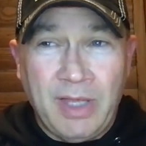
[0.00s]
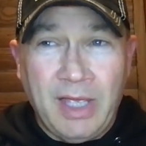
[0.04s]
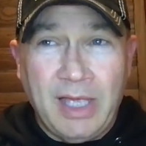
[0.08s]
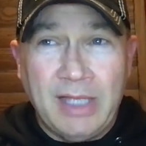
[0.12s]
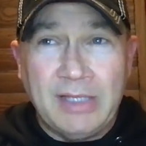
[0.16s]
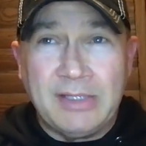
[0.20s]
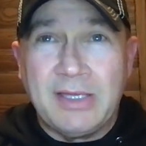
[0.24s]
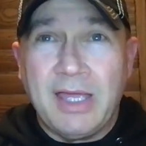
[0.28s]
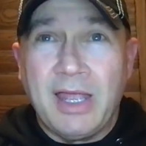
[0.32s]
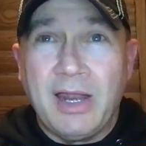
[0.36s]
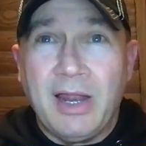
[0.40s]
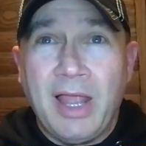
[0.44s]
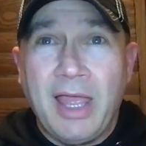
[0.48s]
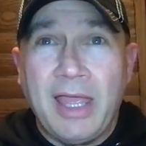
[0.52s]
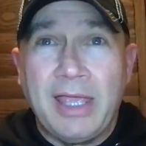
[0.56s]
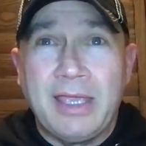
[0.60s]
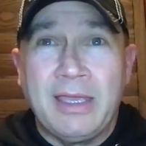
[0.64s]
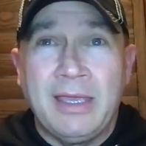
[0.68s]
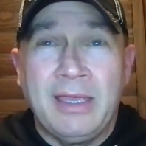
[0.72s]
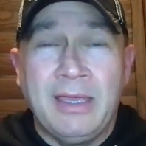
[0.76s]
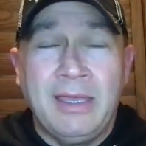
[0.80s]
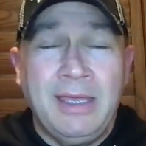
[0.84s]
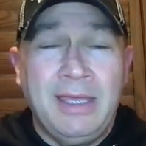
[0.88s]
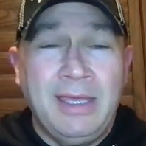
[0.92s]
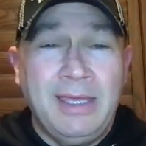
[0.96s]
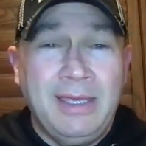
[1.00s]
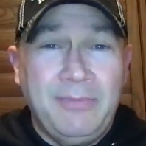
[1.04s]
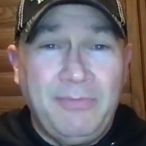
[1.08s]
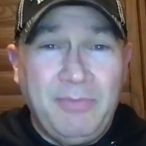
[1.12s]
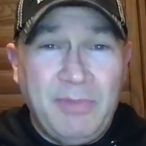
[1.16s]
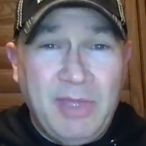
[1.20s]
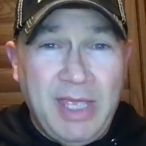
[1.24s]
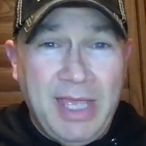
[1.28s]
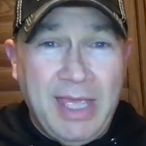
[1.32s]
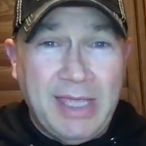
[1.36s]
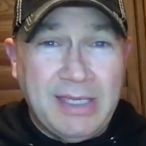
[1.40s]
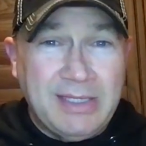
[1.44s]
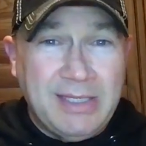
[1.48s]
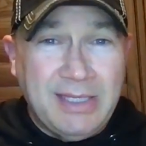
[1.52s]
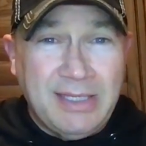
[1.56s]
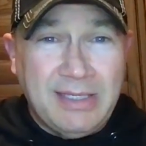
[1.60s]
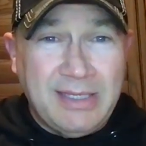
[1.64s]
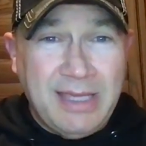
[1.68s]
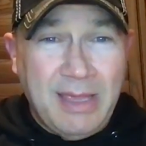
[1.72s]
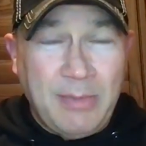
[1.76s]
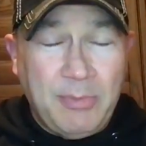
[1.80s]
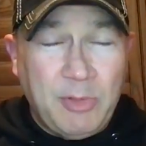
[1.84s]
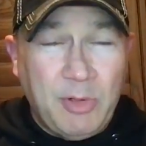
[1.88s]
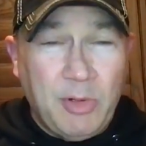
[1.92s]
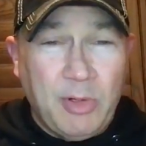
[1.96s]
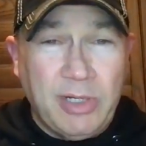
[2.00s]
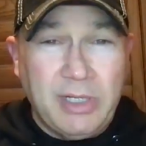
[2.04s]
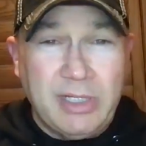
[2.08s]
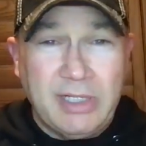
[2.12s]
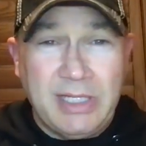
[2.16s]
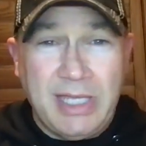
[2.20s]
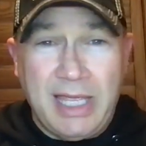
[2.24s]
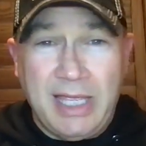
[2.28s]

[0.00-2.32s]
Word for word: It's kind of like He has the scepter in His